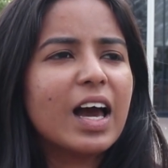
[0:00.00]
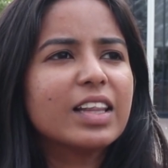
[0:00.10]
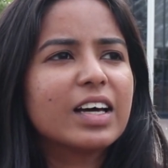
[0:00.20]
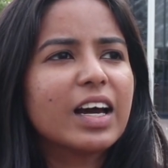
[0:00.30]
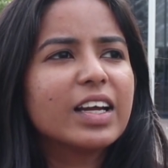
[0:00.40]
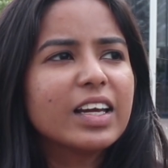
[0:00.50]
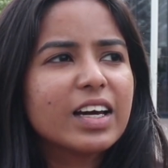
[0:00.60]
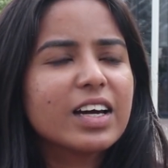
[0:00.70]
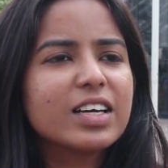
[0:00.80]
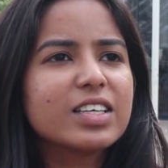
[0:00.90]
And the
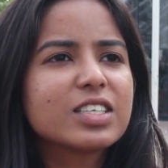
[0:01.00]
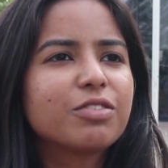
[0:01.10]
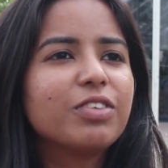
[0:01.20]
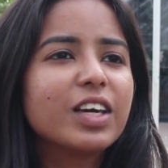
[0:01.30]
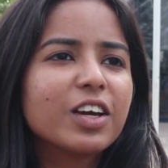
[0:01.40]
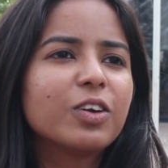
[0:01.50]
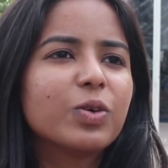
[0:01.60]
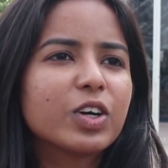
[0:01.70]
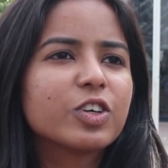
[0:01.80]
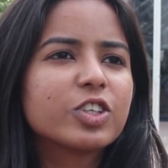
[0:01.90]
idea is, if we can
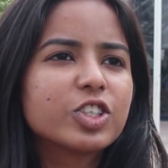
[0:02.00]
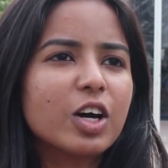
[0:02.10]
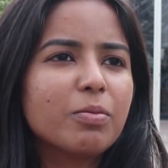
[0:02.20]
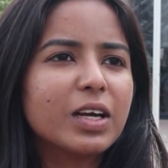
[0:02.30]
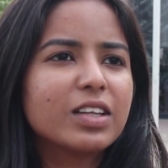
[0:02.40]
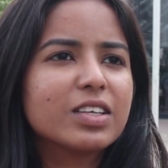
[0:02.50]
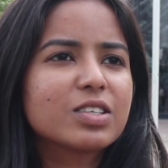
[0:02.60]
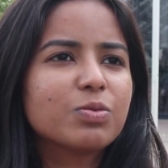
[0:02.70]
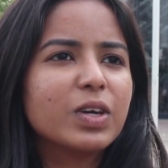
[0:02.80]
do a good job at this,